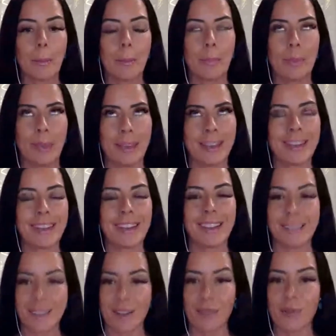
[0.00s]
been a
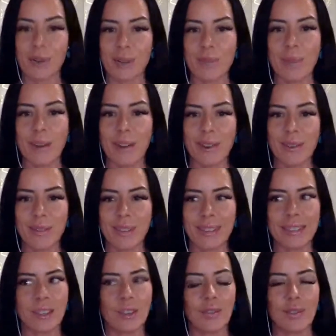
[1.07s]
network marketer
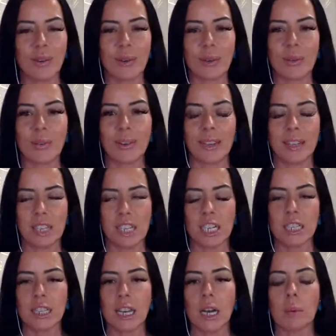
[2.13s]
myself for over a year
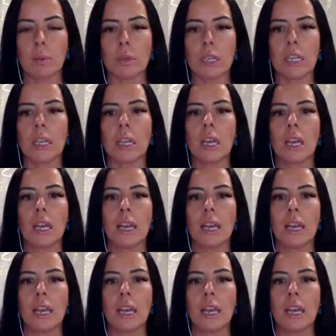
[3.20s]
at that point,